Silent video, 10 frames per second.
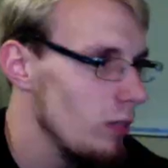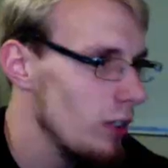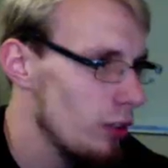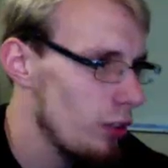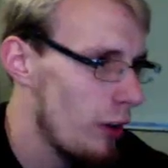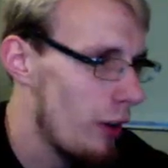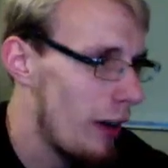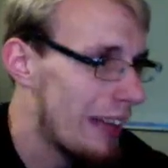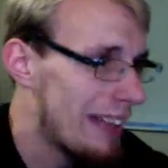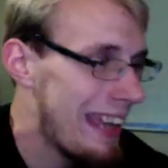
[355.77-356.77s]
So now
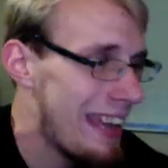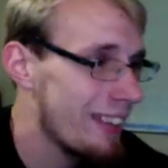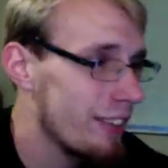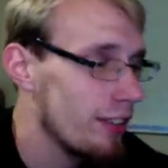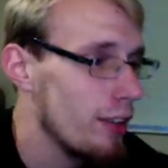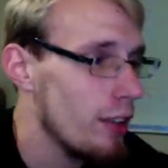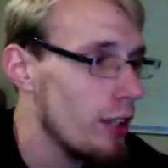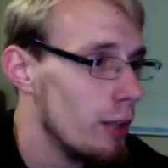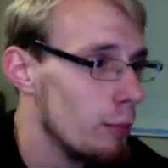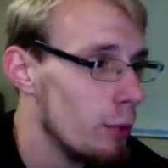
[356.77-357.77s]
I can't
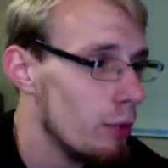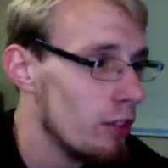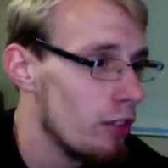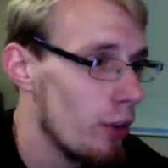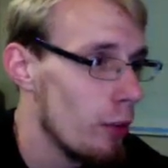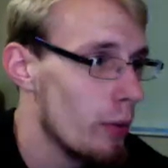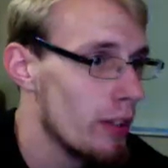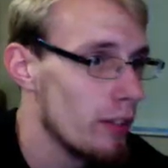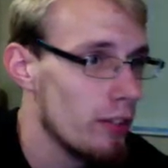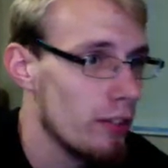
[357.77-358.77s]
move and sew
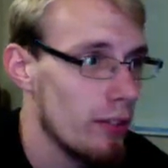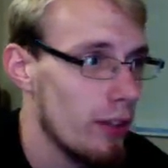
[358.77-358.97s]
these